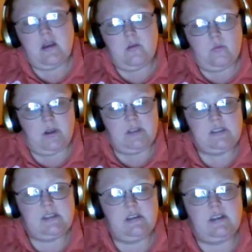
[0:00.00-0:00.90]
Once
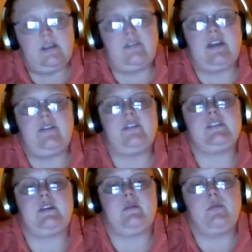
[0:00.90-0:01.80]
your life is
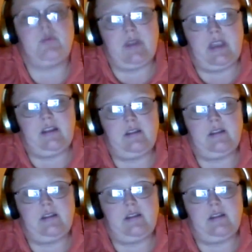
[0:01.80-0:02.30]
complete,